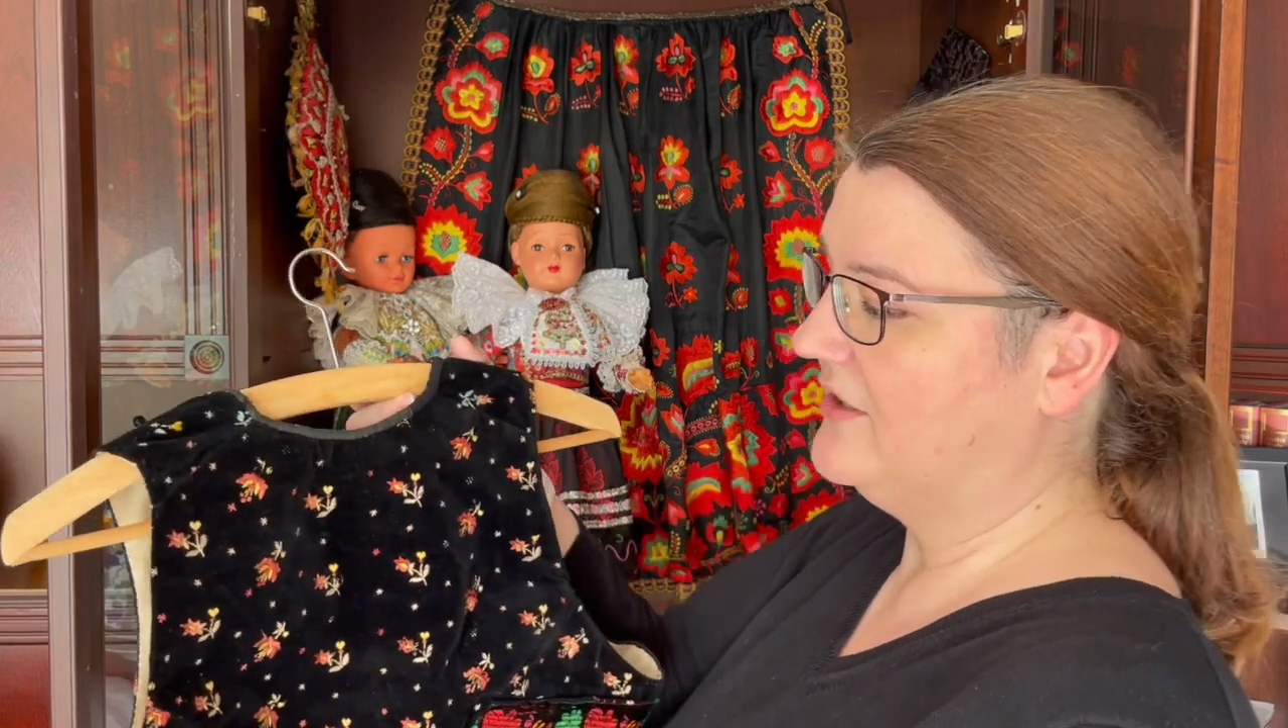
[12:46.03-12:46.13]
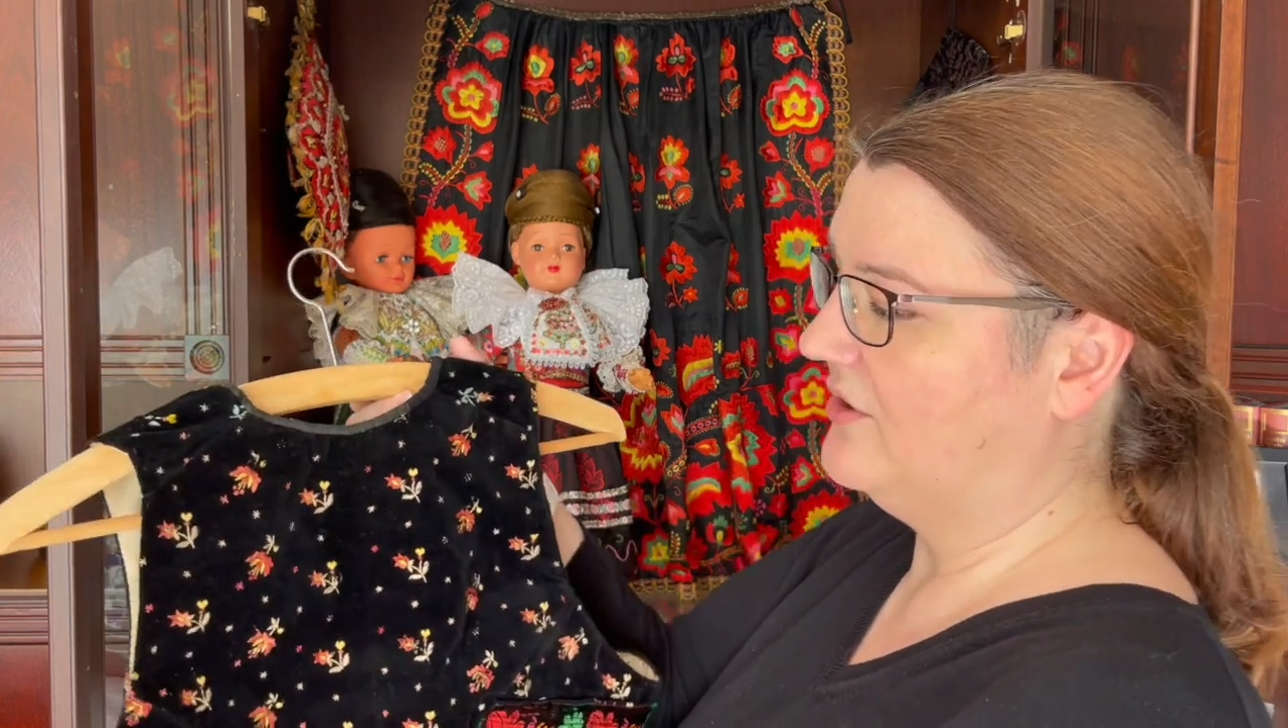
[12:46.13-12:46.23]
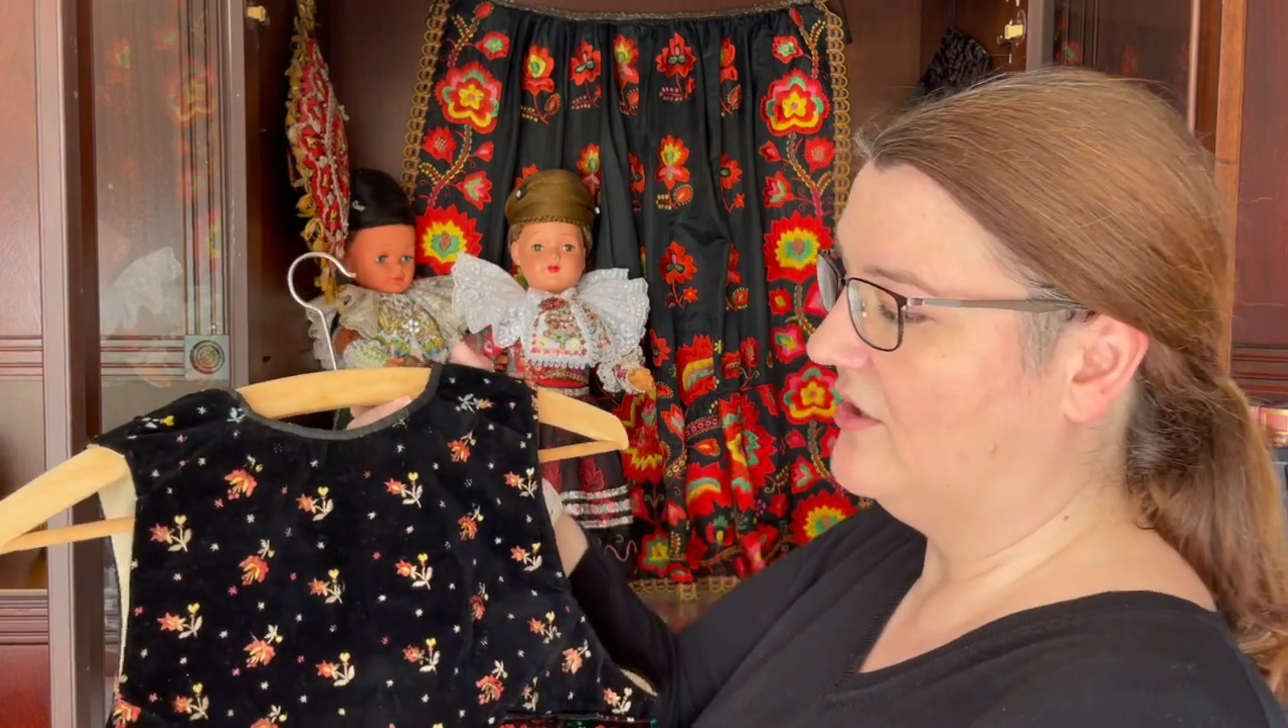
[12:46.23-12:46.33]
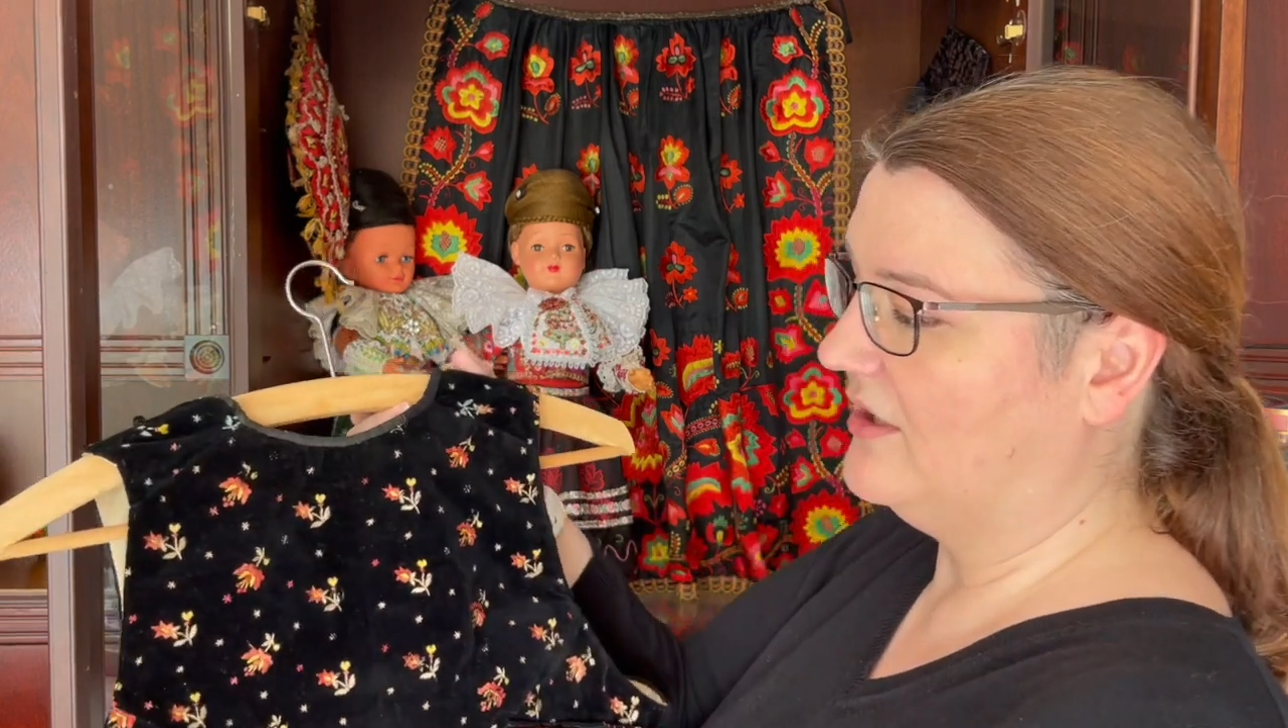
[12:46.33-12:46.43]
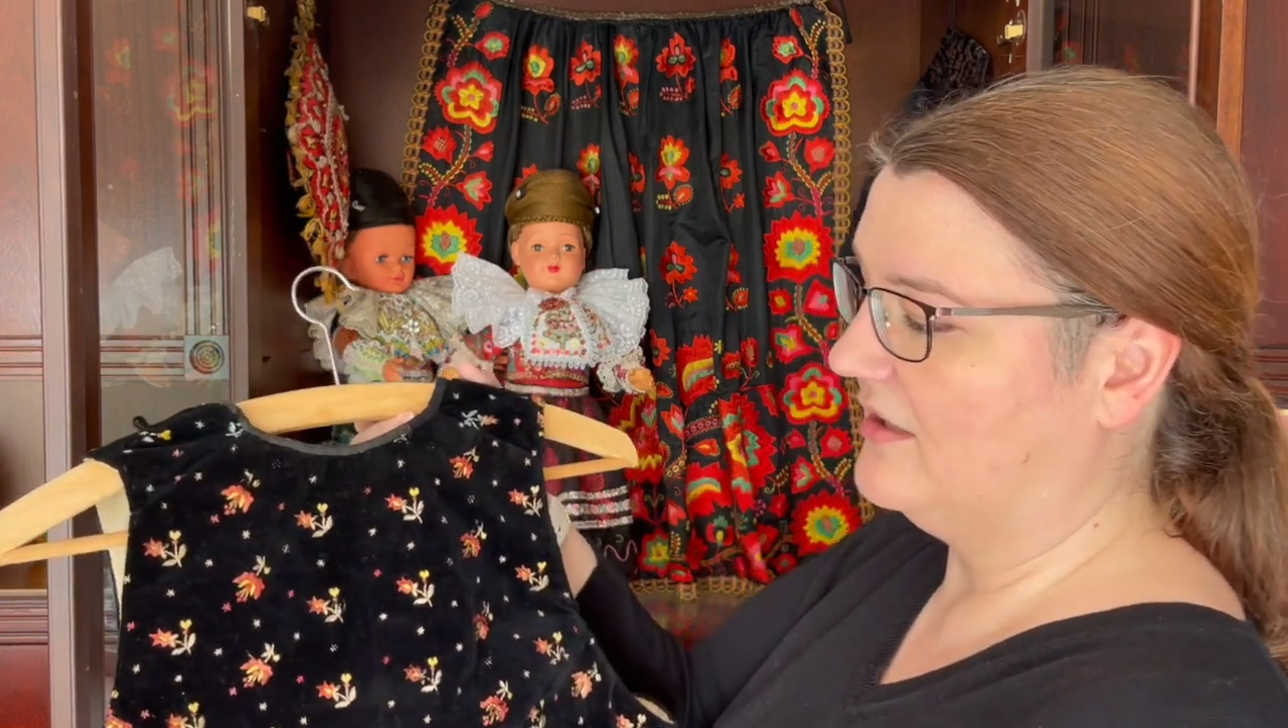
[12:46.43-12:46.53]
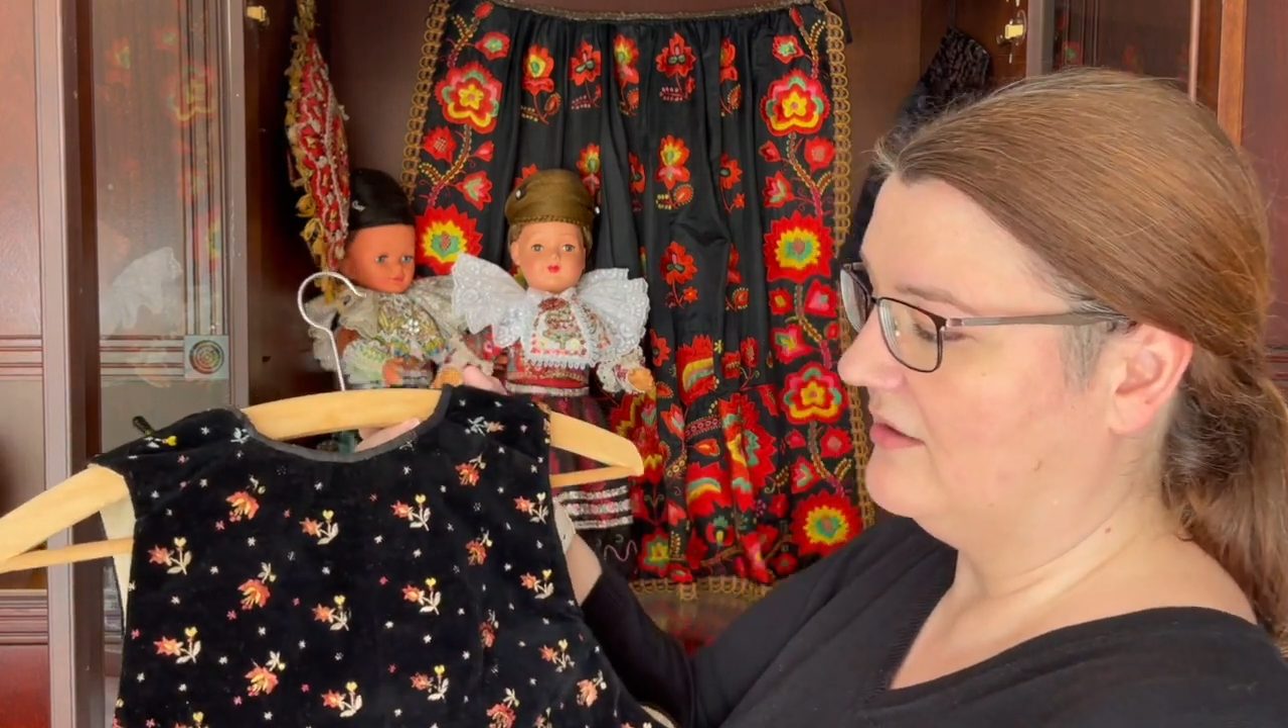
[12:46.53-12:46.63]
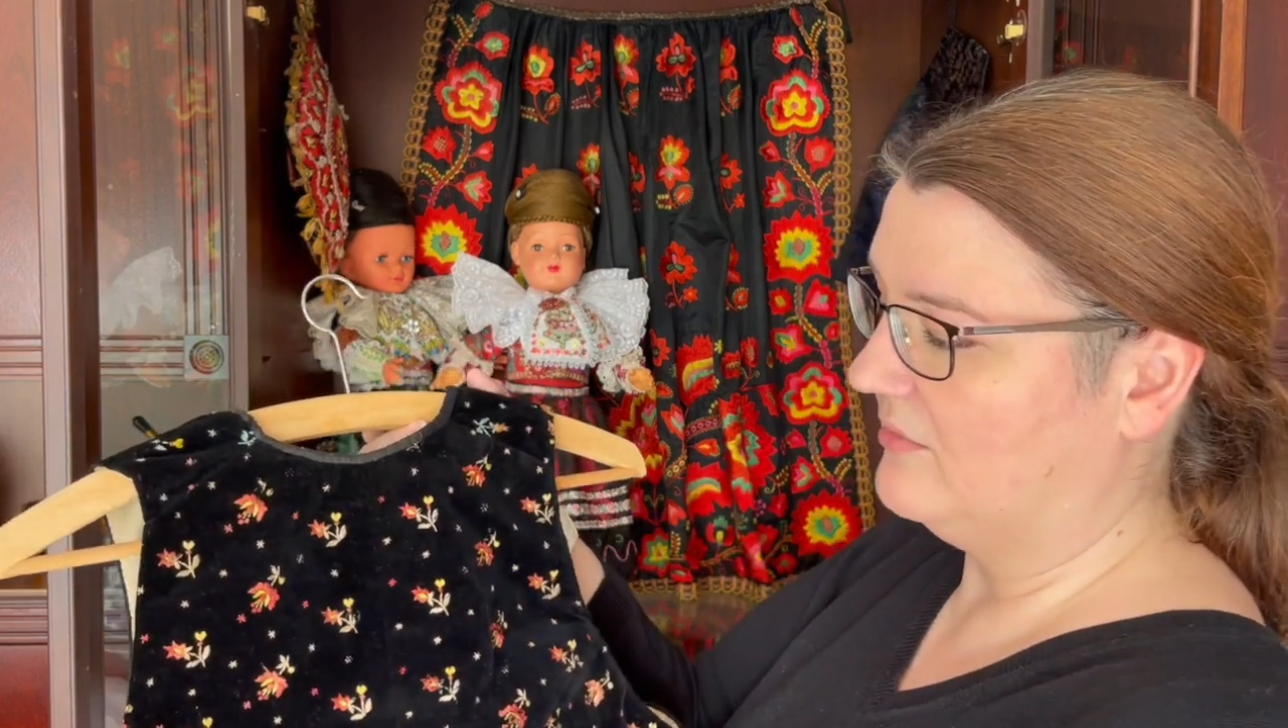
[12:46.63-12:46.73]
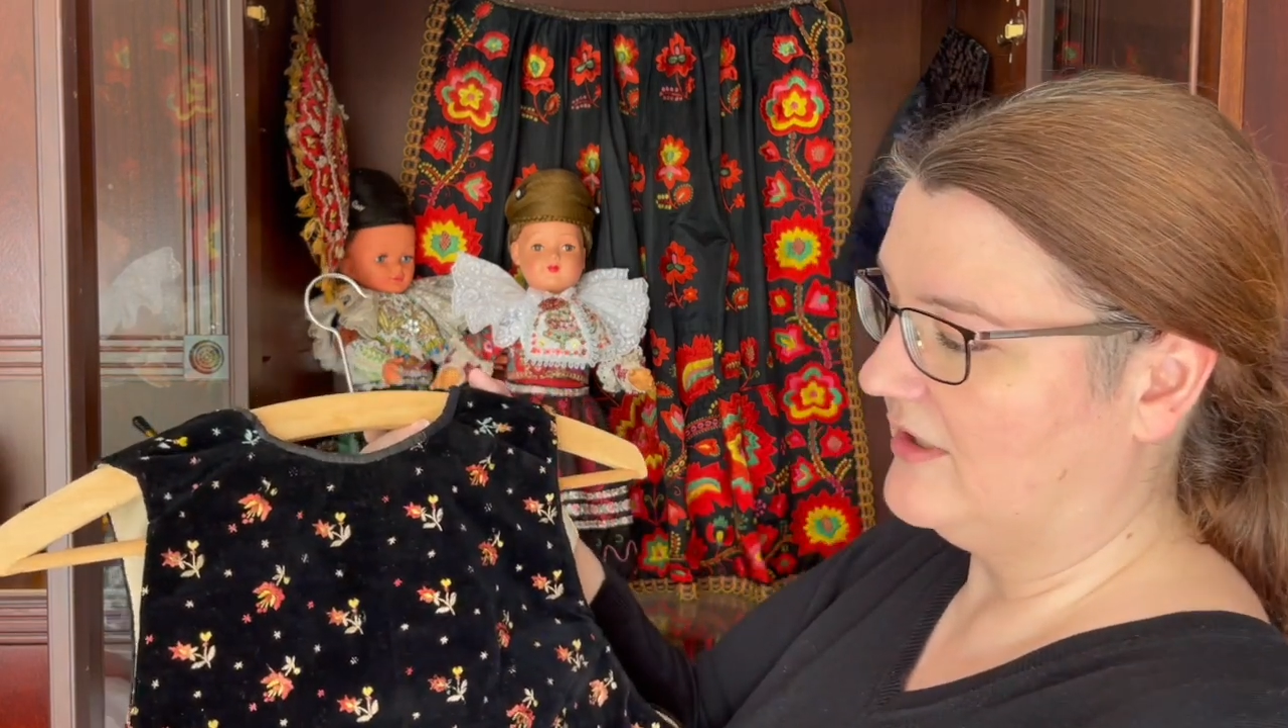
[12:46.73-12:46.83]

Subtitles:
girl